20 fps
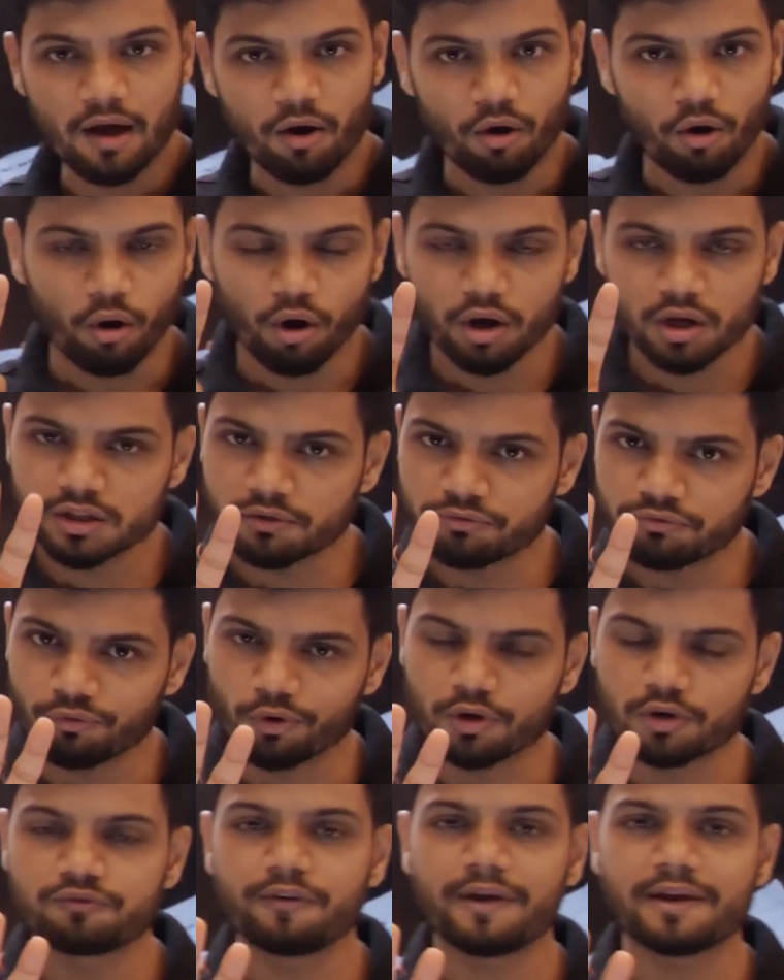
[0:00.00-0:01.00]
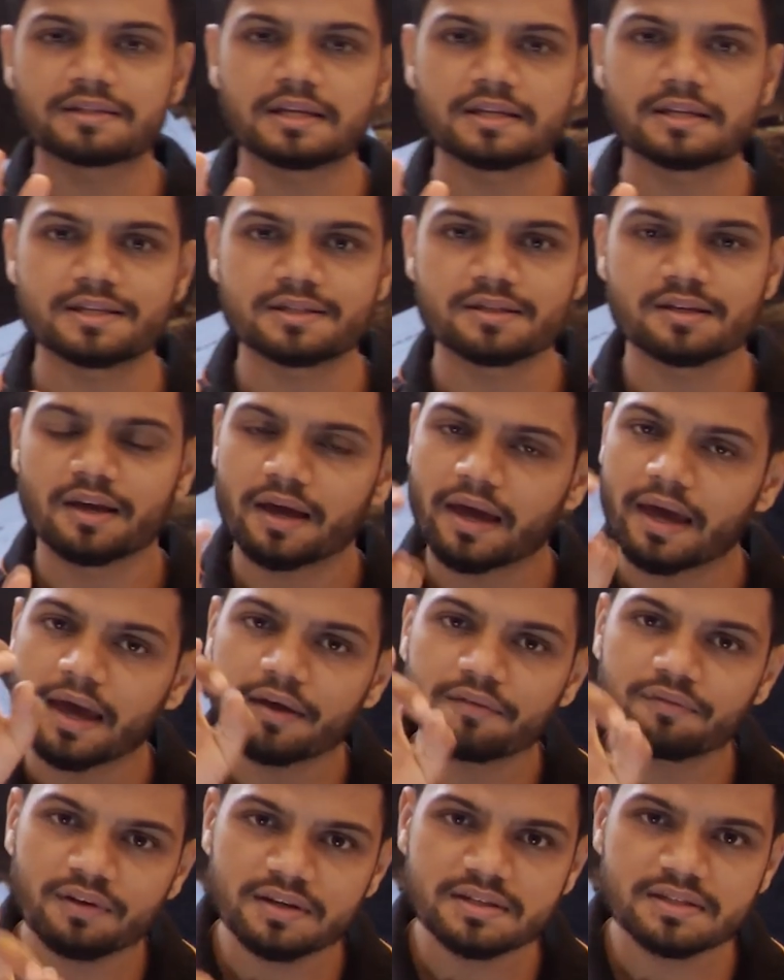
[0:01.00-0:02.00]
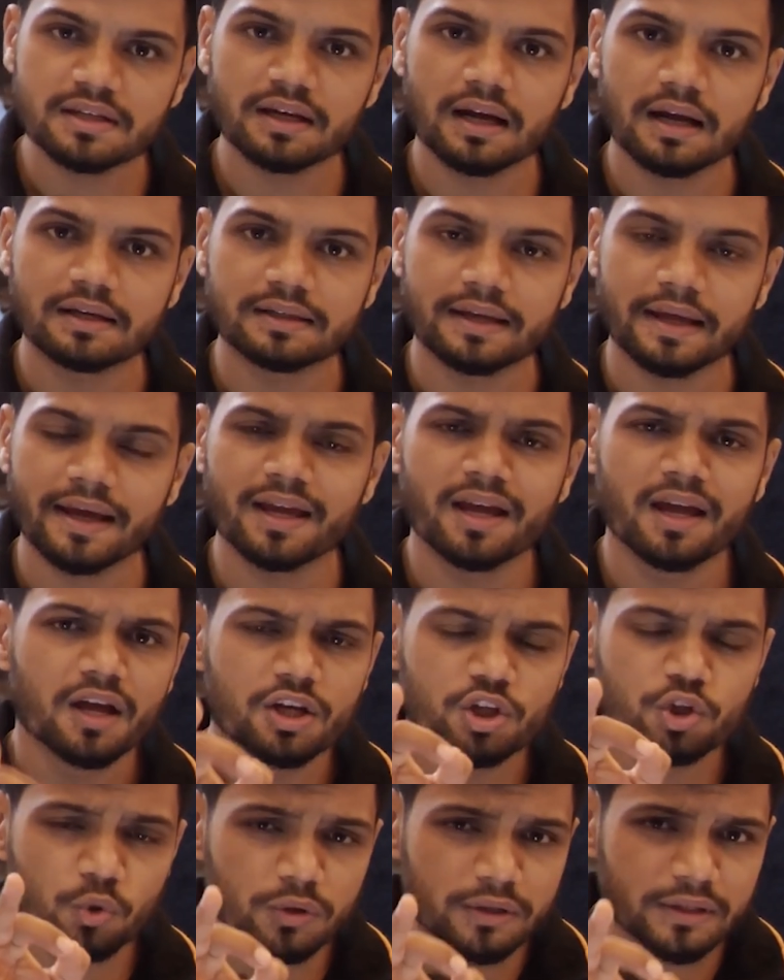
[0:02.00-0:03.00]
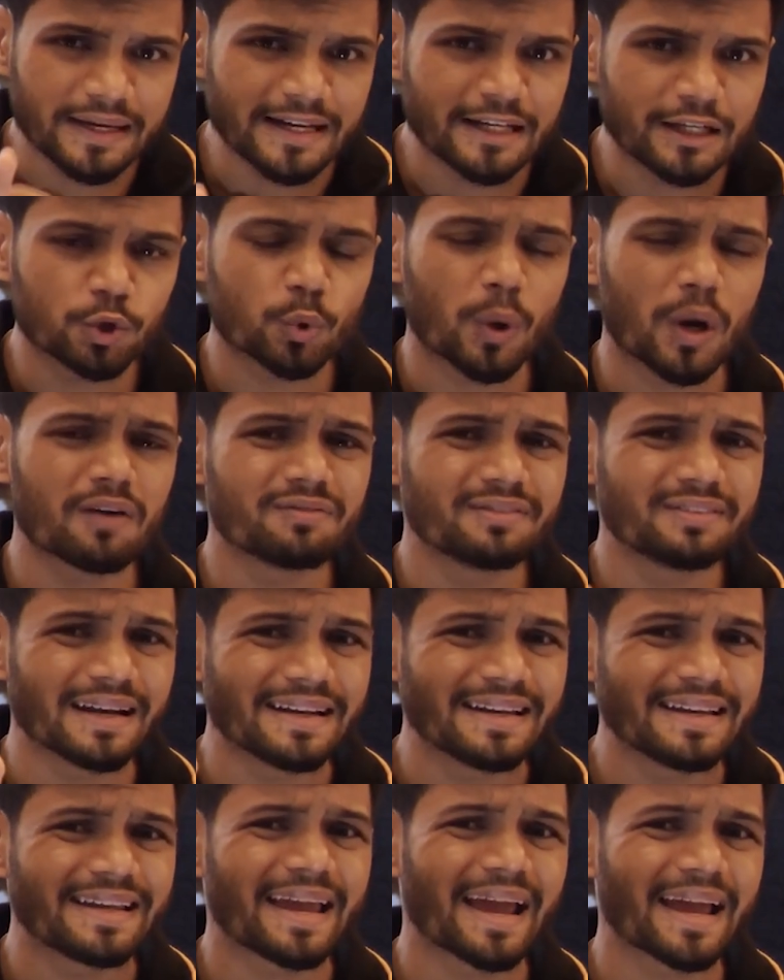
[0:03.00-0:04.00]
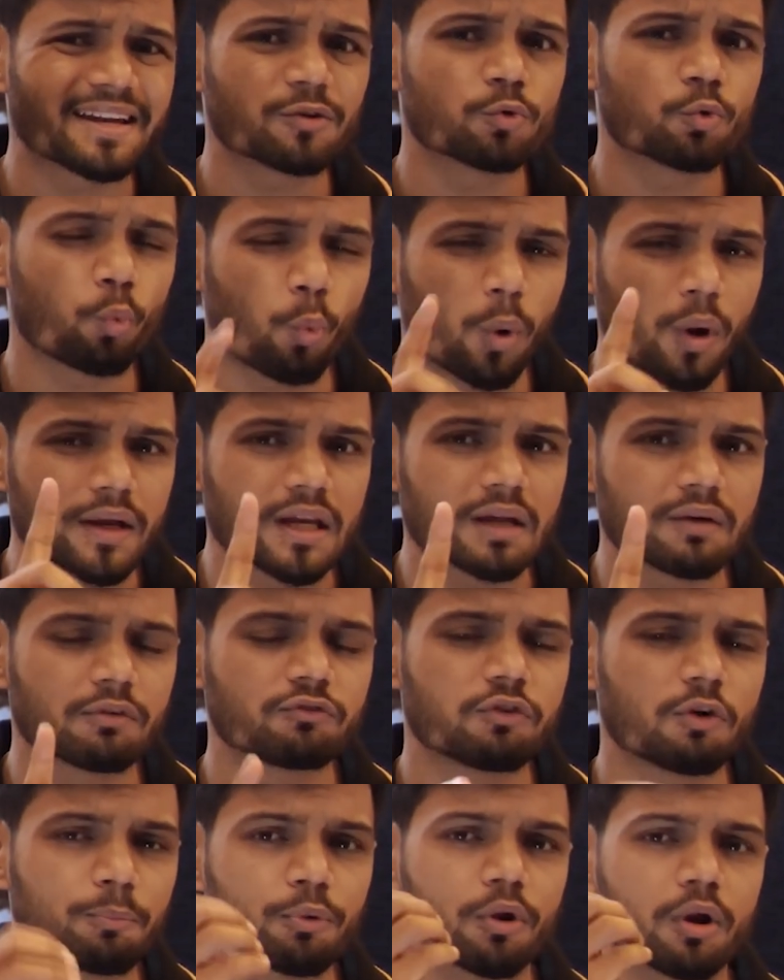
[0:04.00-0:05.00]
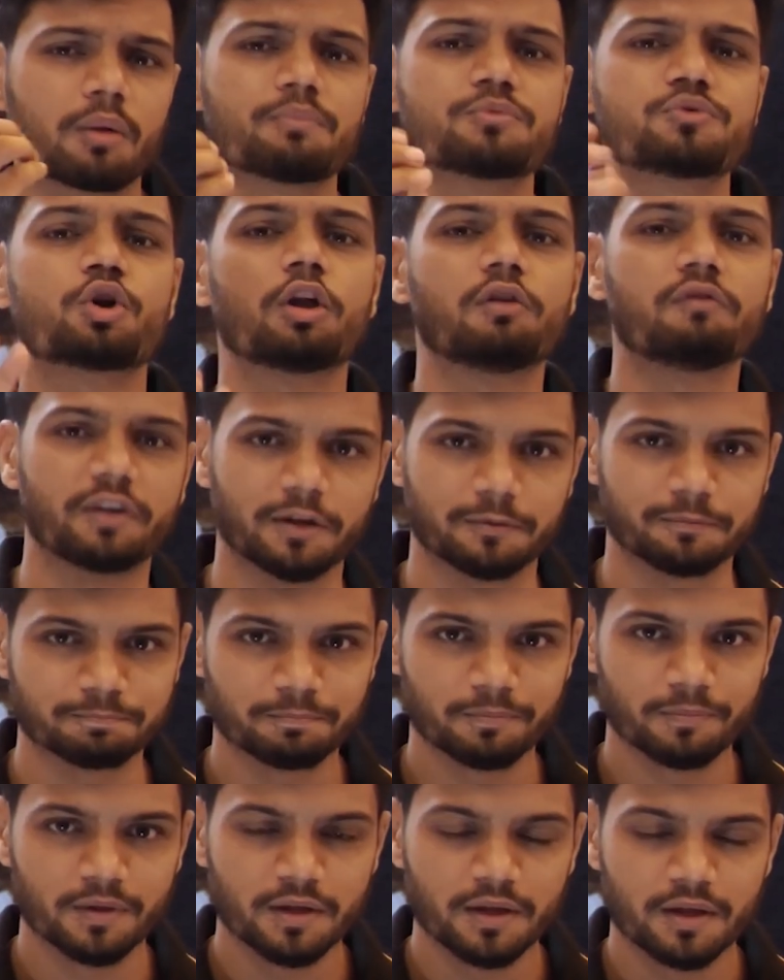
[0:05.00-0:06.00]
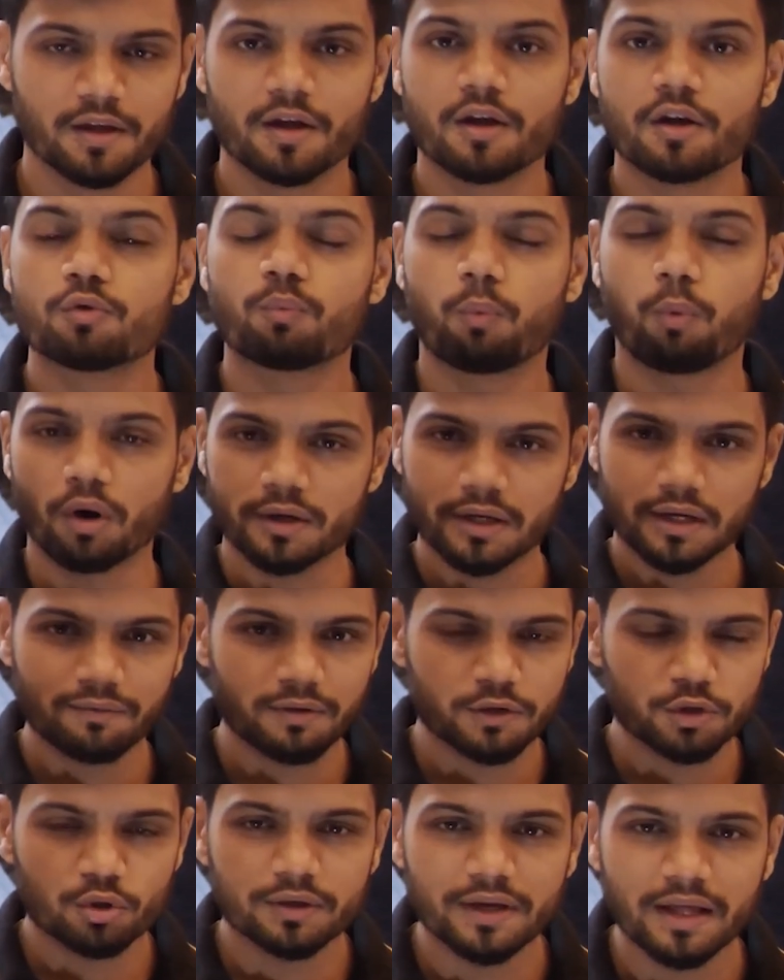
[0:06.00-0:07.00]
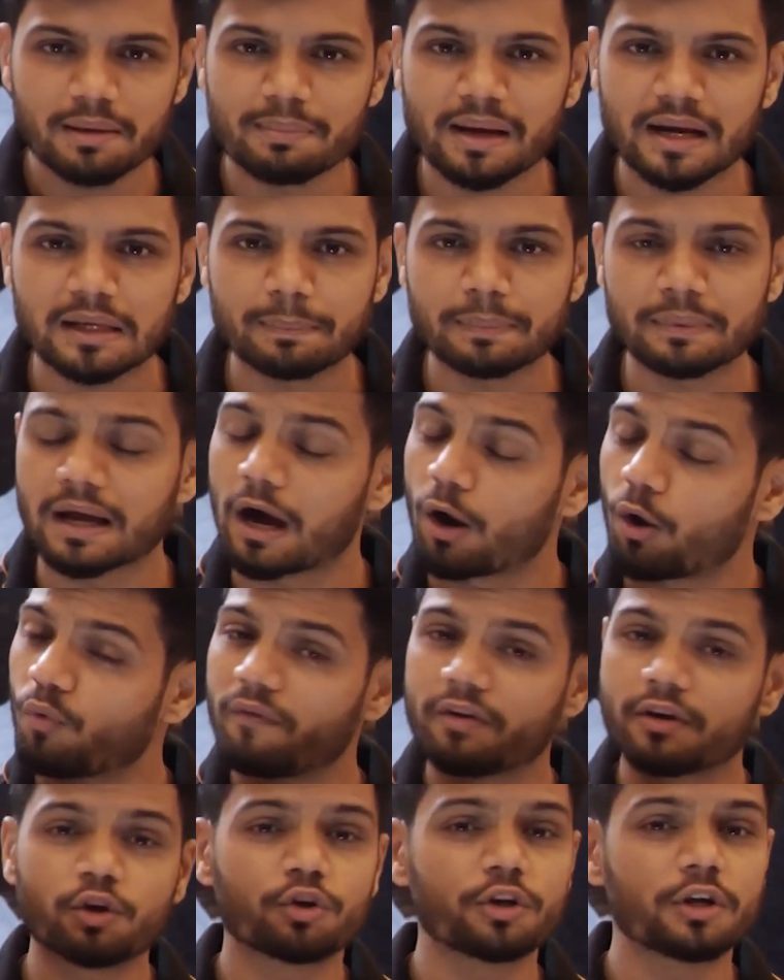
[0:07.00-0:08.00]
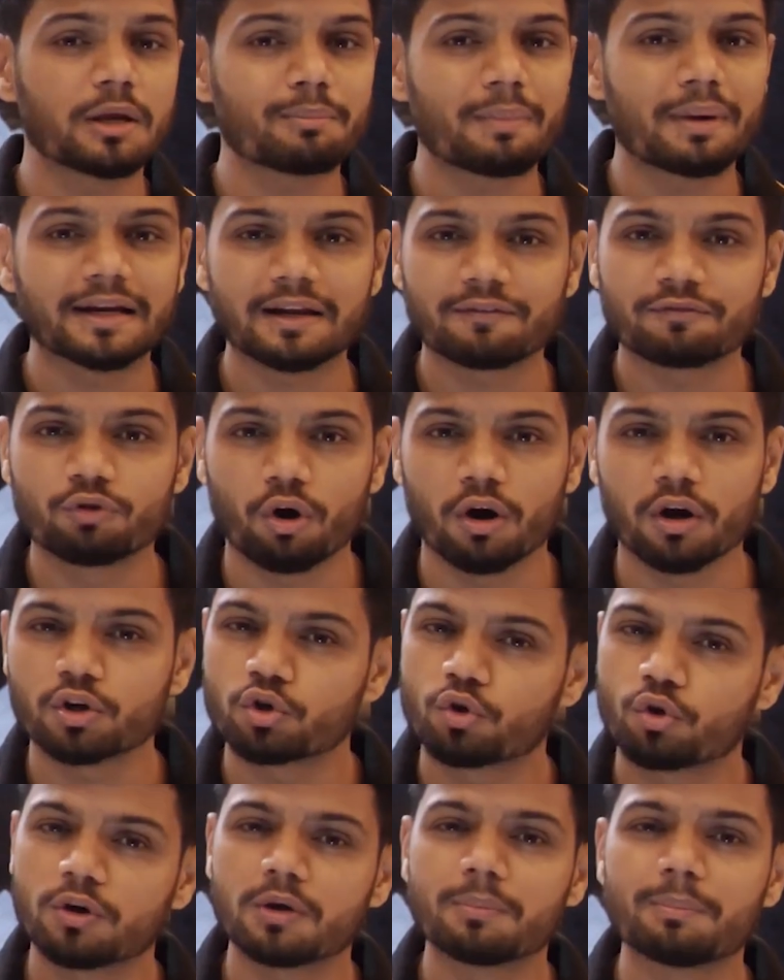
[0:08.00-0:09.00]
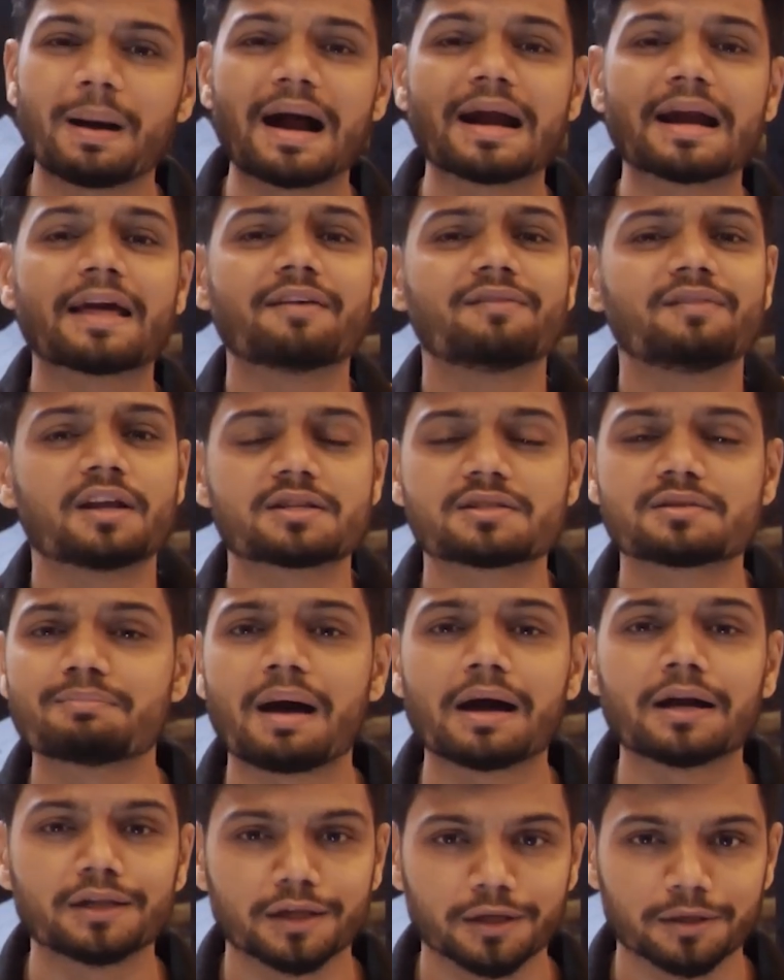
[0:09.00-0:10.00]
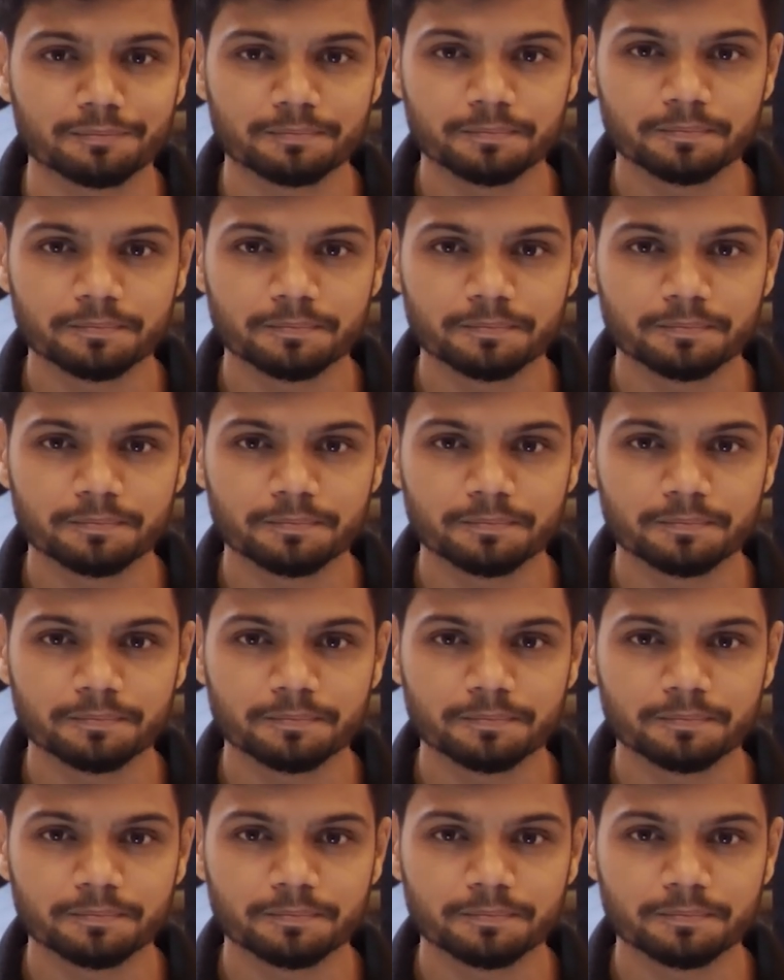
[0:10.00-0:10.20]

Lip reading: All the four phases, every single day, you need to have dedicated 1 hour for problem solving. Whatever your day might be, however your day might have gone, good, bad, it doesn't matter.